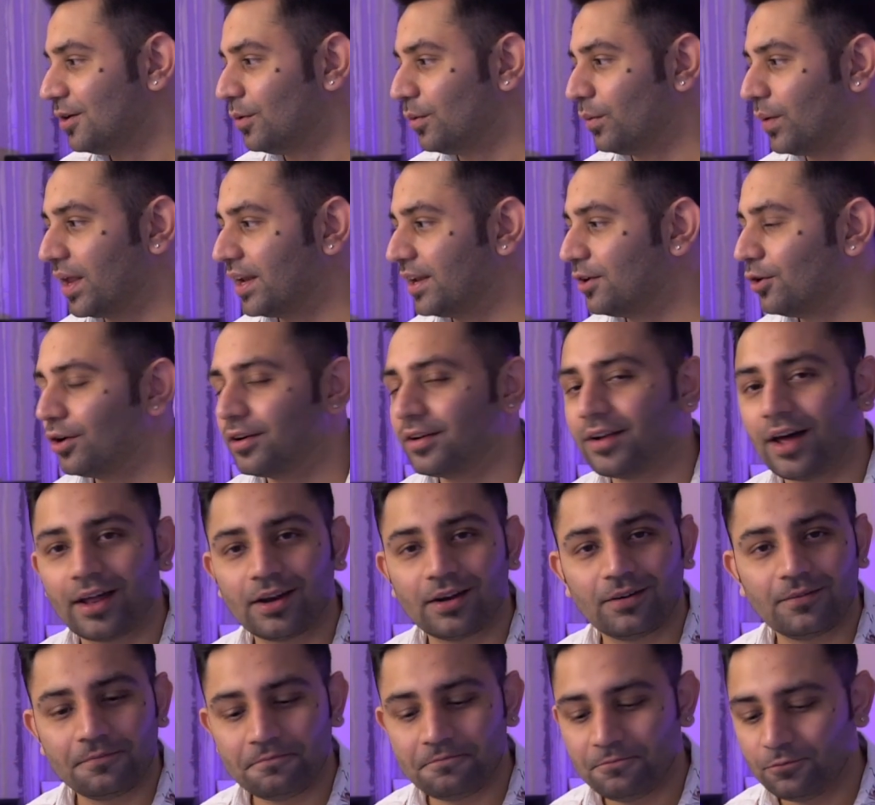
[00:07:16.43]
When you're
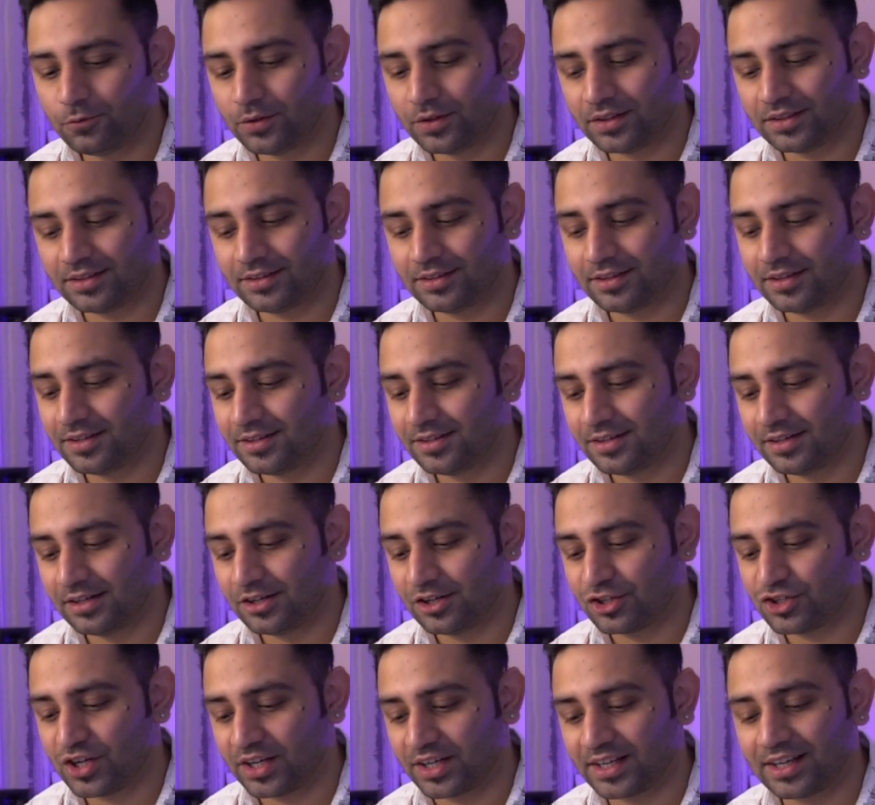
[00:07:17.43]
done with
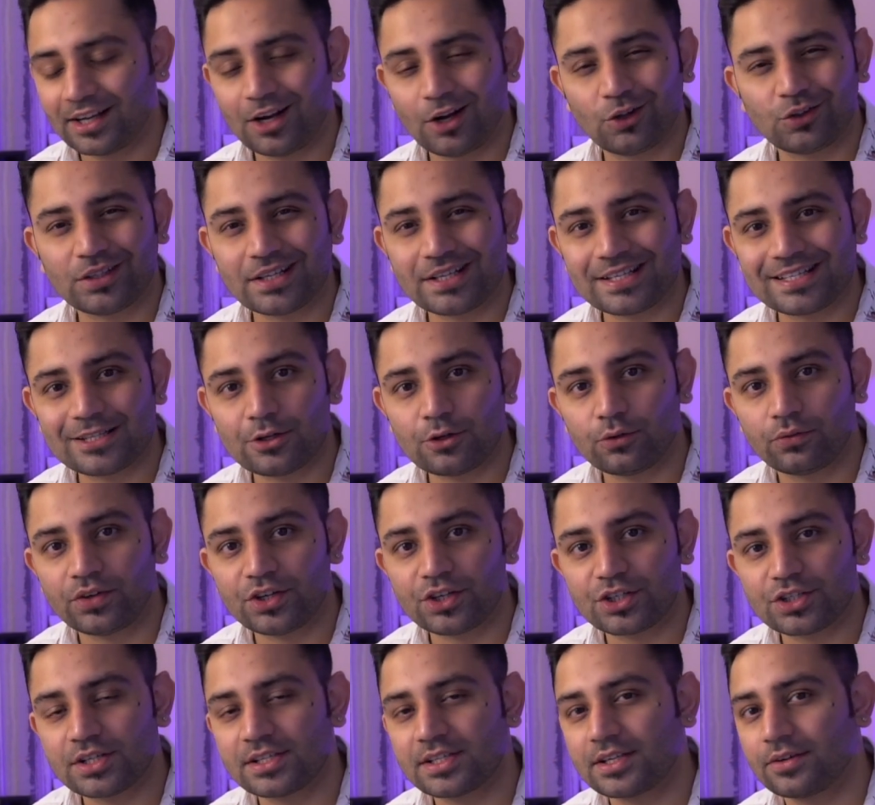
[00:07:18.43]
checking out these new
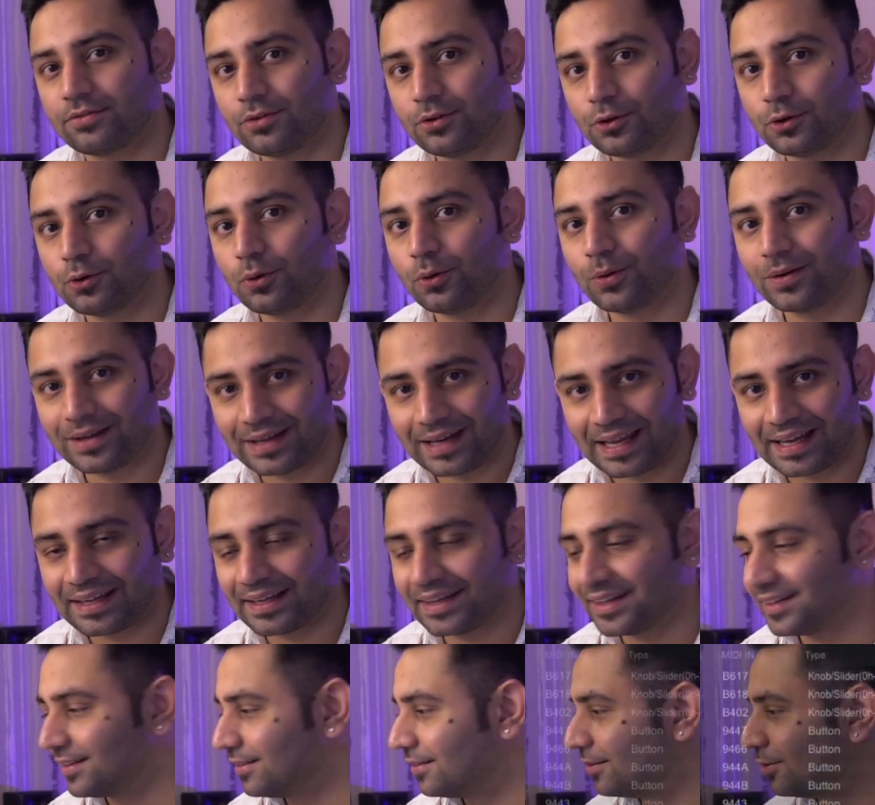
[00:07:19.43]
features, if you don't like it,